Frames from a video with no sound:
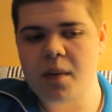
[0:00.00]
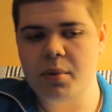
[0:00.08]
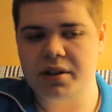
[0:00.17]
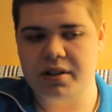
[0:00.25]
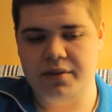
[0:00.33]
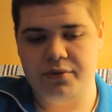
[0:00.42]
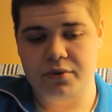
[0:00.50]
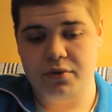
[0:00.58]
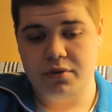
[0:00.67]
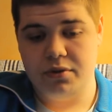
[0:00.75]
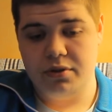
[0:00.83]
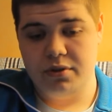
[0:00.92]
but if
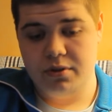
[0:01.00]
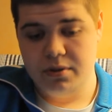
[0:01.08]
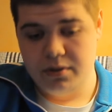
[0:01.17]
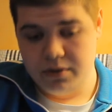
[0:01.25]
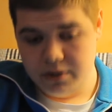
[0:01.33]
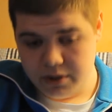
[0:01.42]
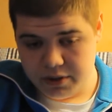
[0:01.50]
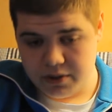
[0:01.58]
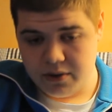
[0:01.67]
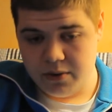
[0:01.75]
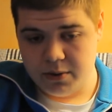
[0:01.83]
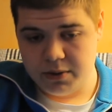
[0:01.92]
you're
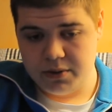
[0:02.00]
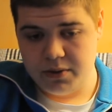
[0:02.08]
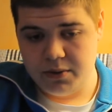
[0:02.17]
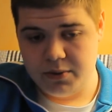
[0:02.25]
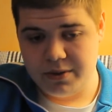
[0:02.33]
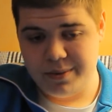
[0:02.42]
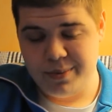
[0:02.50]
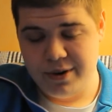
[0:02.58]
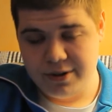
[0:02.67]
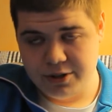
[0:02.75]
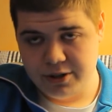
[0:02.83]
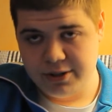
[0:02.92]
not going to use the
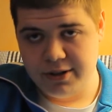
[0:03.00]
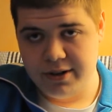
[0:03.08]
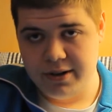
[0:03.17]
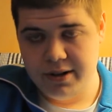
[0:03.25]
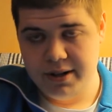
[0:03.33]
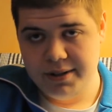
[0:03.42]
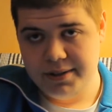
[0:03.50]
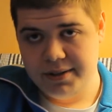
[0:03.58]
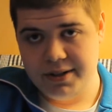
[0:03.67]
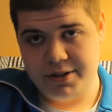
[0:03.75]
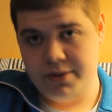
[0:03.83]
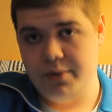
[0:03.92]
projector
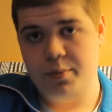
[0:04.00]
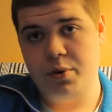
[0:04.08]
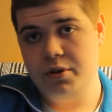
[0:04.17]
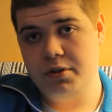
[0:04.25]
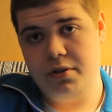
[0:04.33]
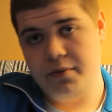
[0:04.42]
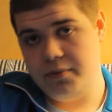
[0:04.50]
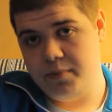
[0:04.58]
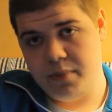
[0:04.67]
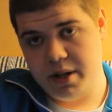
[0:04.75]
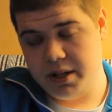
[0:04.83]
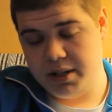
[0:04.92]
there's no point of
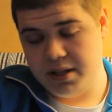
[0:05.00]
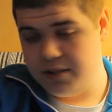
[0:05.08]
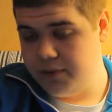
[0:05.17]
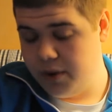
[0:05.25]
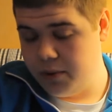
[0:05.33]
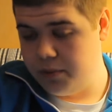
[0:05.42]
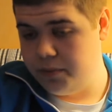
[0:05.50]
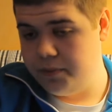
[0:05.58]
buying this phone